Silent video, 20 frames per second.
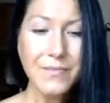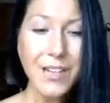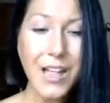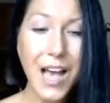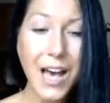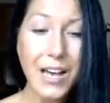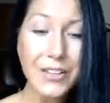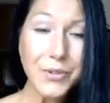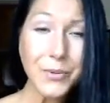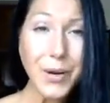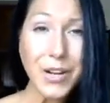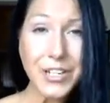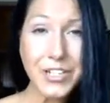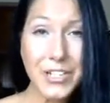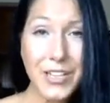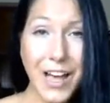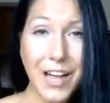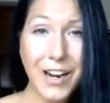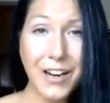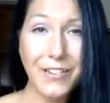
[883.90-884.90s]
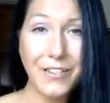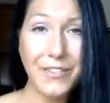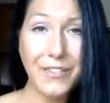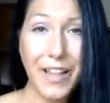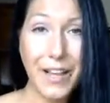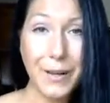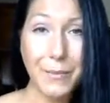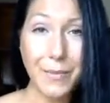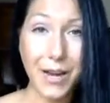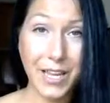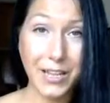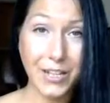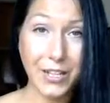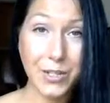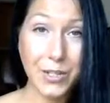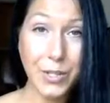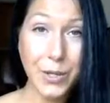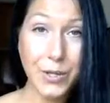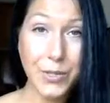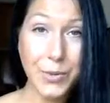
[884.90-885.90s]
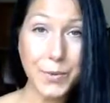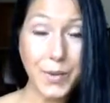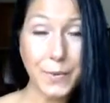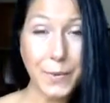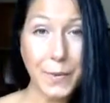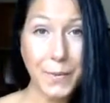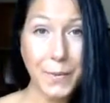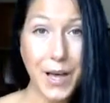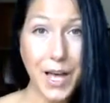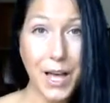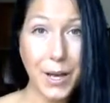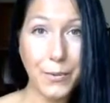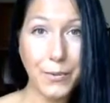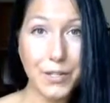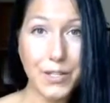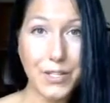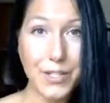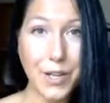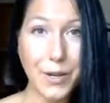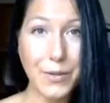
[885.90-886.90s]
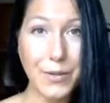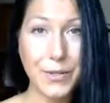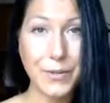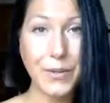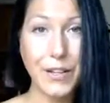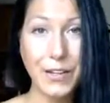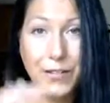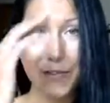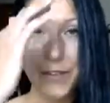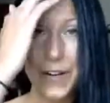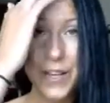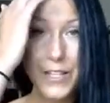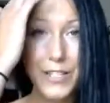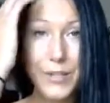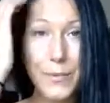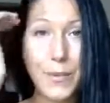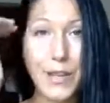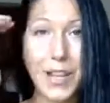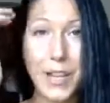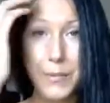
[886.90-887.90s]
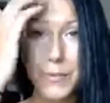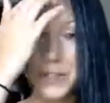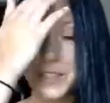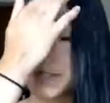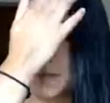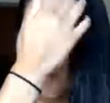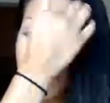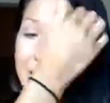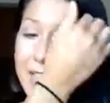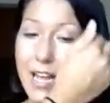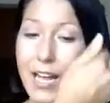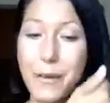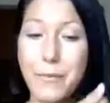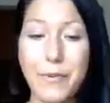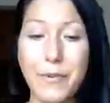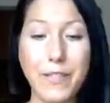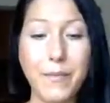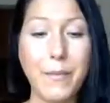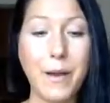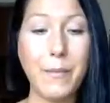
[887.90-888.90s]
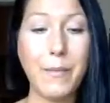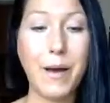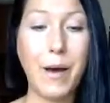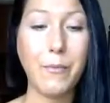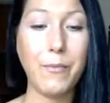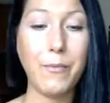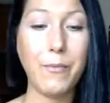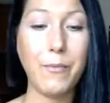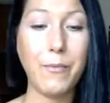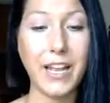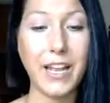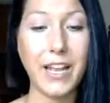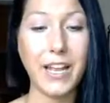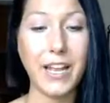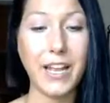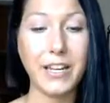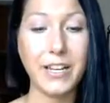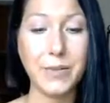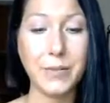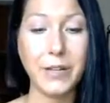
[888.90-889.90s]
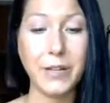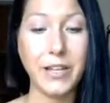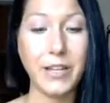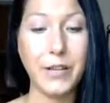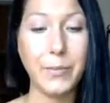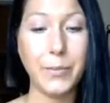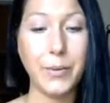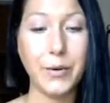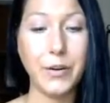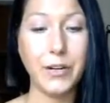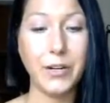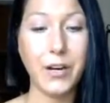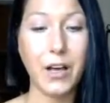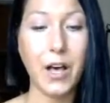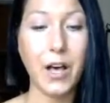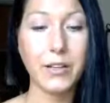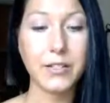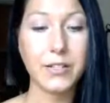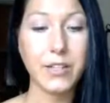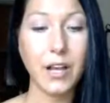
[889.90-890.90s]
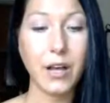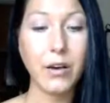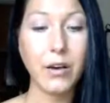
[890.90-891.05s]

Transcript: also watch a lot of like mindless shows with my mom, which is always really fun. So being able to spend time with my mom when I can is really important also.